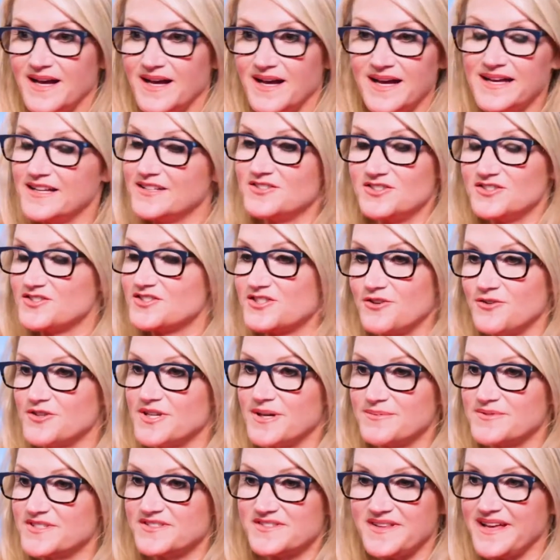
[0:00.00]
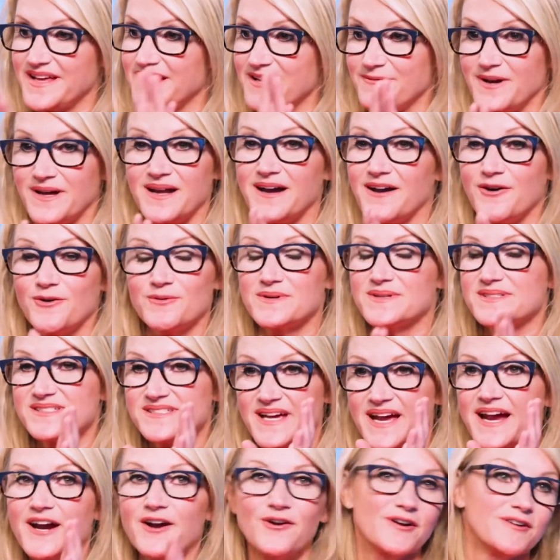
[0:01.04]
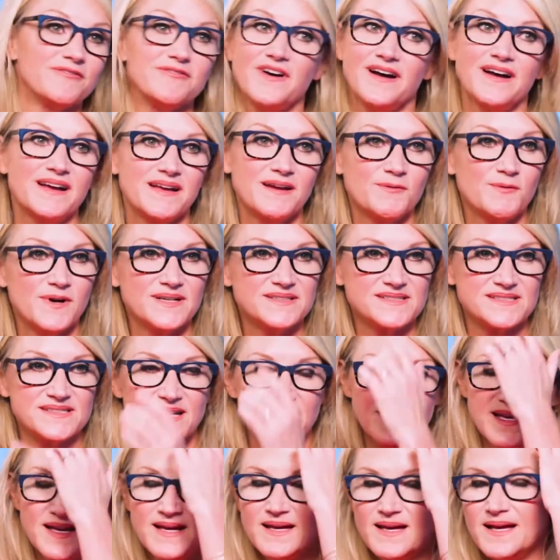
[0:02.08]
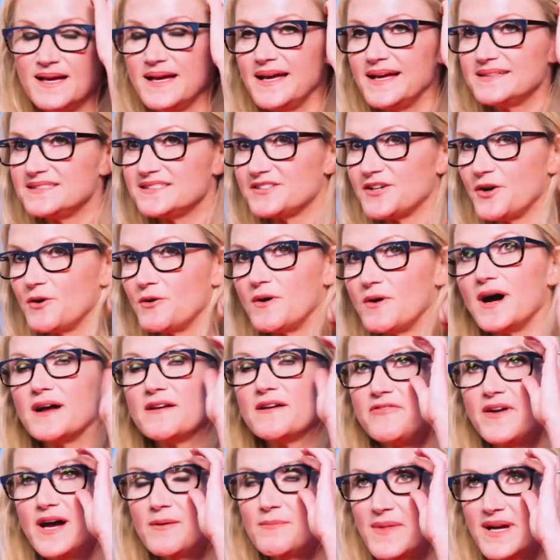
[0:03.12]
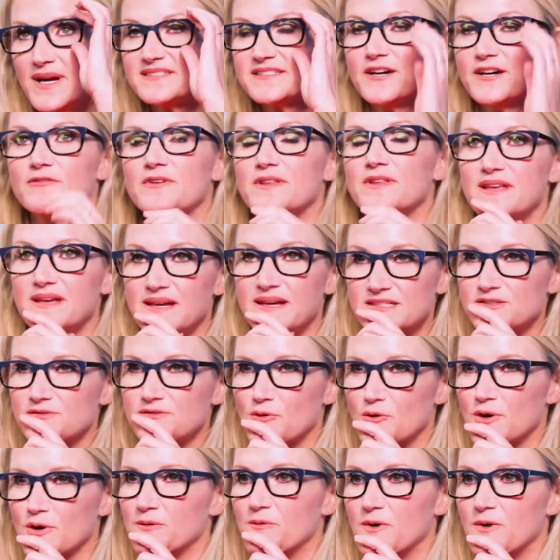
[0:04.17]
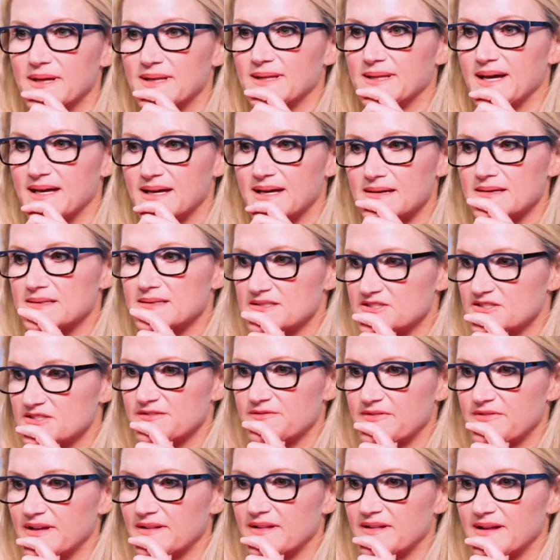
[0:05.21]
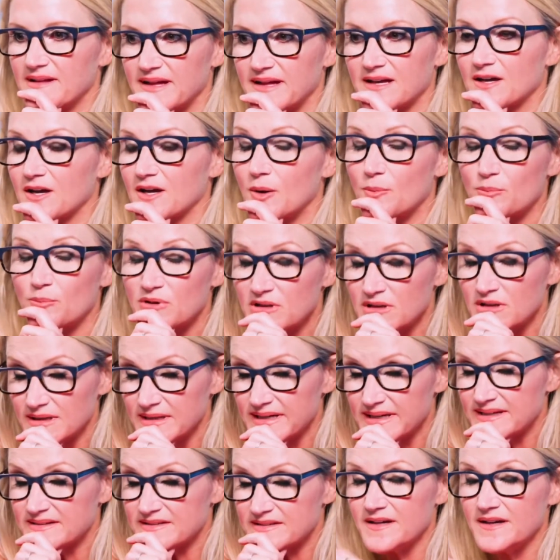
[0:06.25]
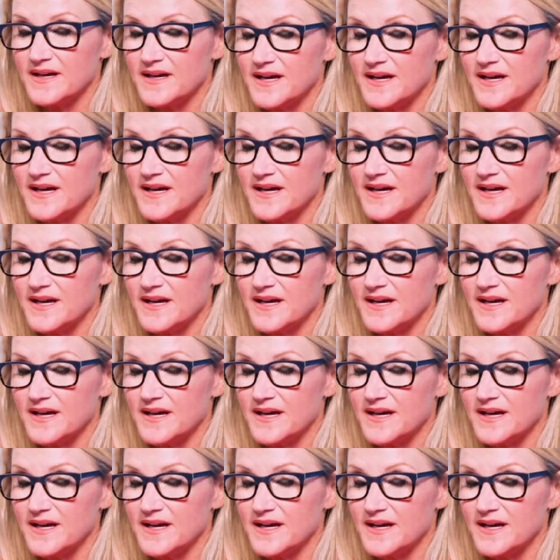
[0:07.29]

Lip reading: I get just choked up just thinking about how terrifying it was. And so I found myself at the age of 41, like just feeling like a complete